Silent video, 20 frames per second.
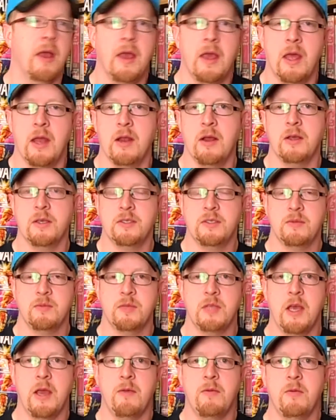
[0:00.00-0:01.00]
an awesome
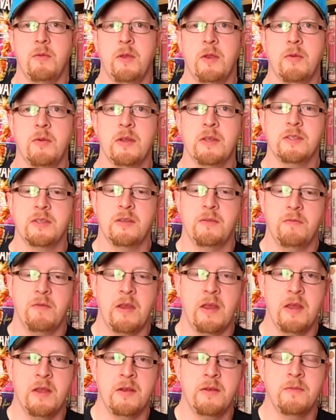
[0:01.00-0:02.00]
time to be a wrestling
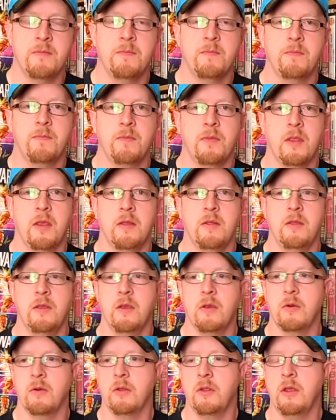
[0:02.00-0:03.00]
fan in the
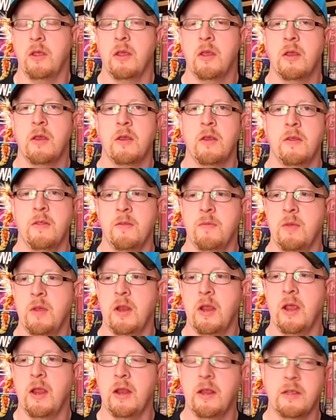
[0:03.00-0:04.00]
early, in the
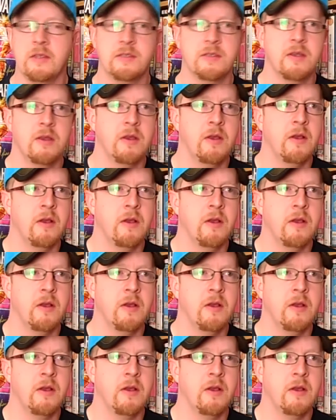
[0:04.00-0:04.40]
mid-80s,